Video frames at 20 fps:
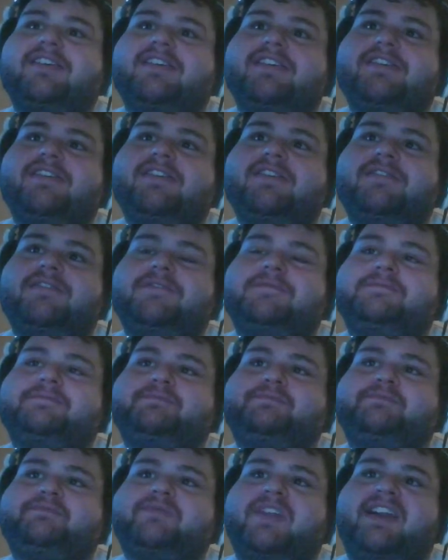And
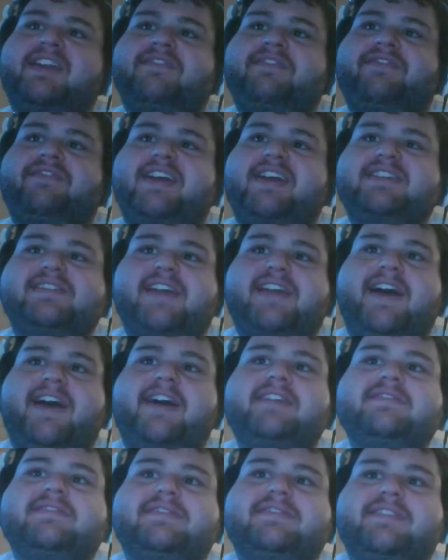he finds that. So.